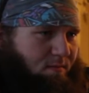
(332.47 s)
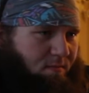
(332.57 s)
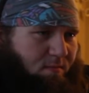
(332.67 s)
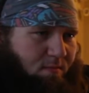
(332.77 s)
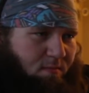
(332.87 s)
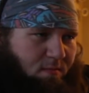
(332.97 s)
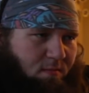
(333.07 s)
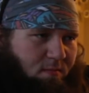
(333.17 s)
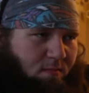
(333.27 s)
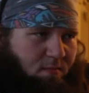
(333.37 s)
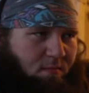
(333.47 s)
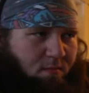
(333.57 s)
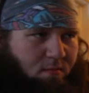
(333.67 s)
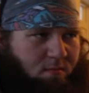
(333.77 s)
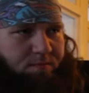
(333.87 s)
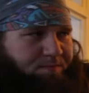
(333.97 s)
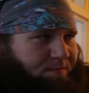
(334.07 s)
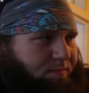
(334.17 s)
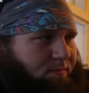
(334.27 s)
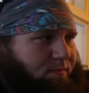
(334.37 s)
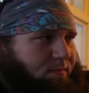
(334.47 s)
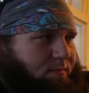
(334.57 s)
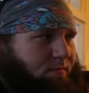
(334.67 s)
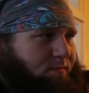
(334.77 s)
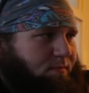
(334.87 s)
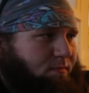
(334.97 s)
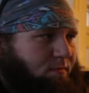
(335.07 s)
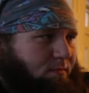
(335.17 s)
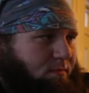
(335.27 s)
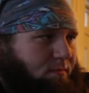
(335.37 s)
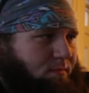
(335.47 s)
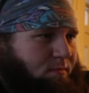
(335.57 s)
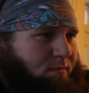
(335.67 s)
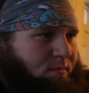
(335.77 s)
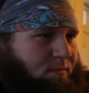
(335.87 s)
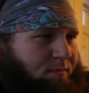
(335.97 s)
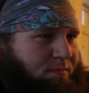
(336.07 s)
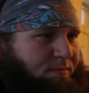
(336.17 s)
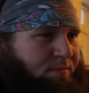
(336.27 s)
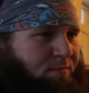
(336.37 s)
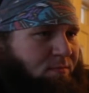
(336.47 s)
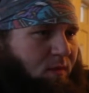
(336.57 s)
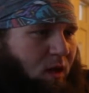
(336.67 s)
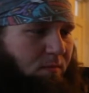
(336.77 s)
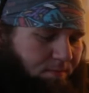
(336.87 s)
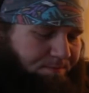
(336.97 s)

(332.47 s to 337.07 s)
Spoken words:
[no speech]